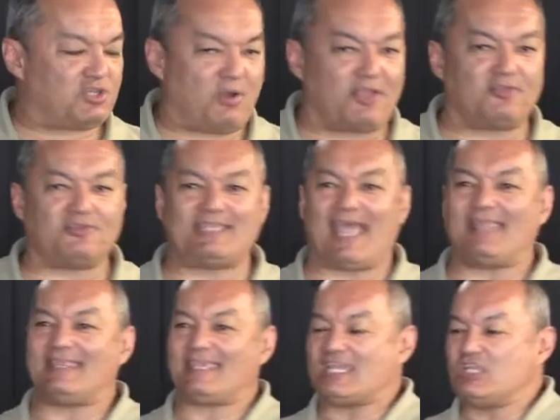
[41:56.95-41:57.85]
You
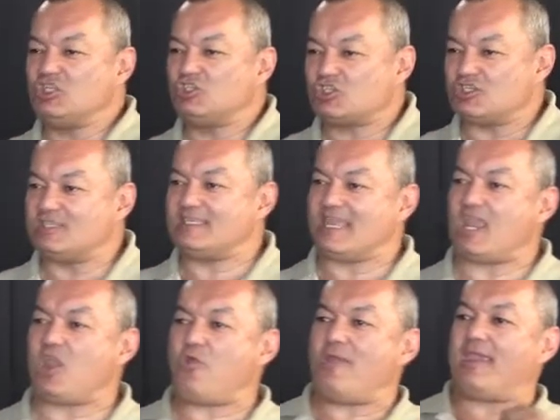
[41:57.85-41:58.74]
understand the
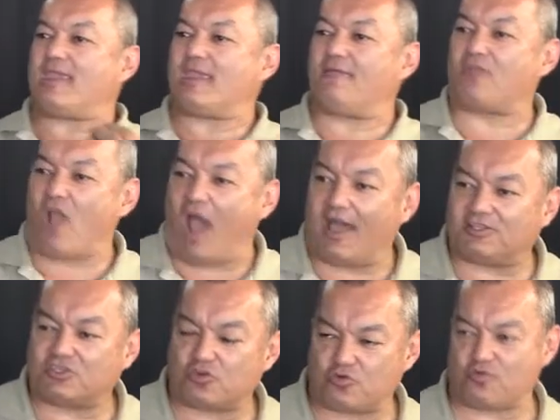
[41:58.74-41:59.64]
engineering of
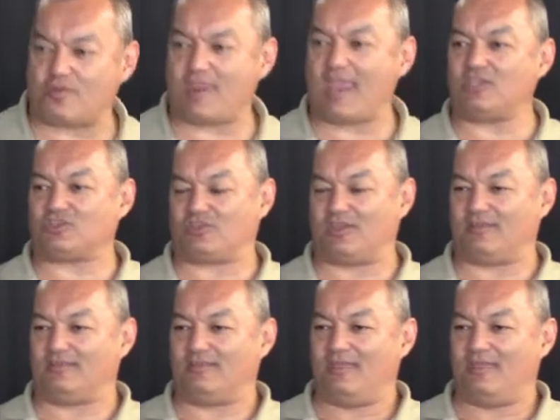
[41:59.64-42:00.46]
God's creation.